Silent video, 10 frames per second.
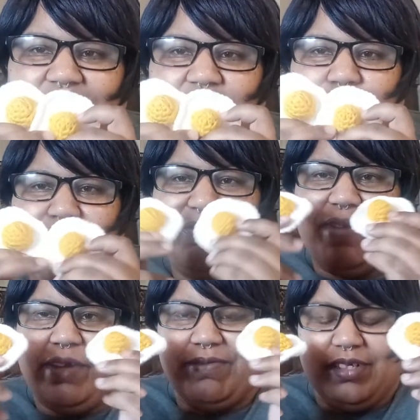are my
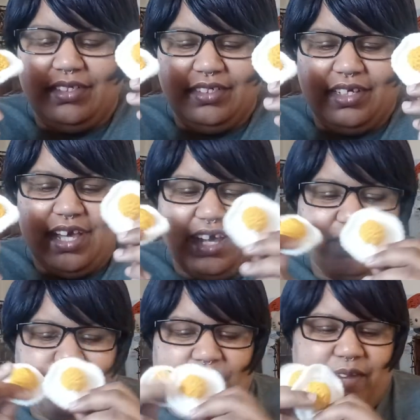favorite out
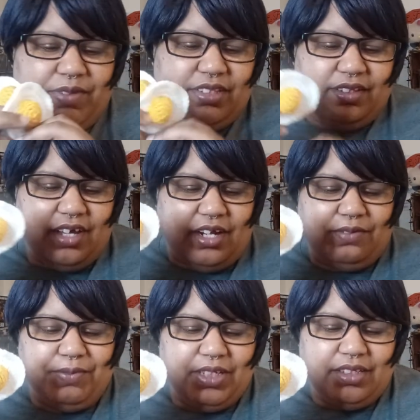of
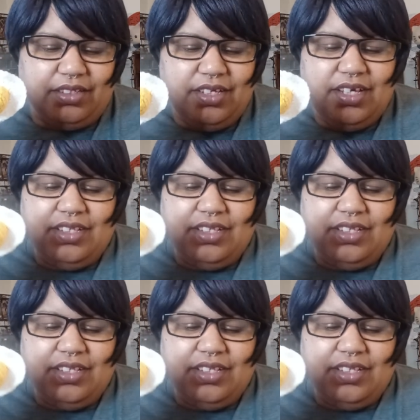the